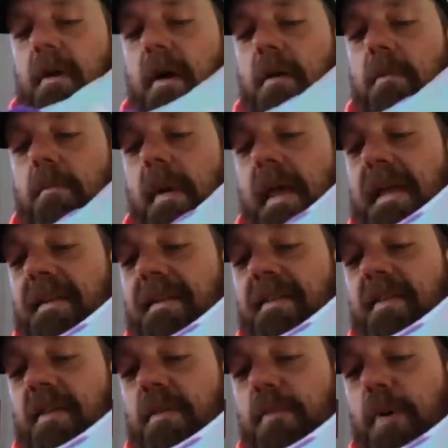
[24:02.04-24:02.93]
uh,
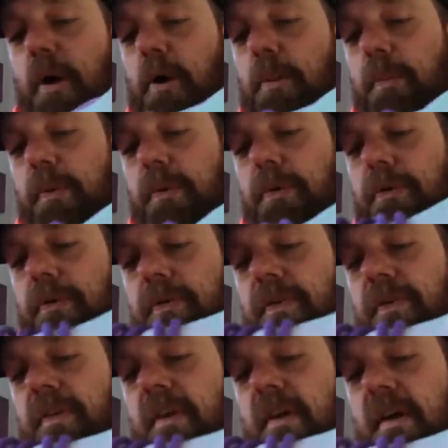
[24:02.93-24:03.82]
mints and
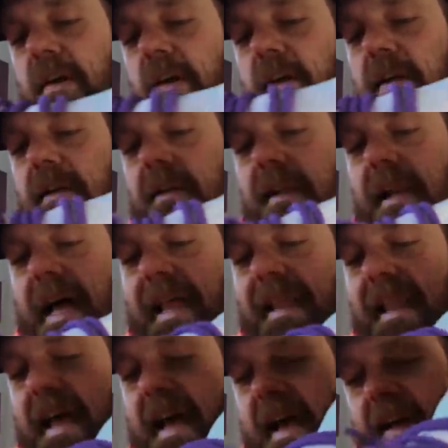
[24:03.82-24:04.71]
purples,
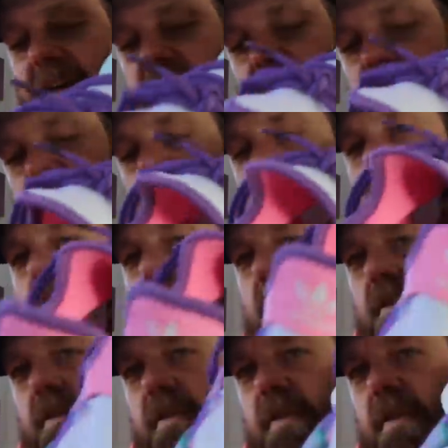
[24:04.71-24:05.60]
lilacs
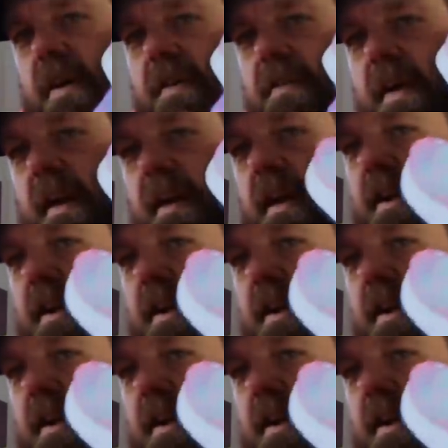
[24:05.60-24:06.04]
still have that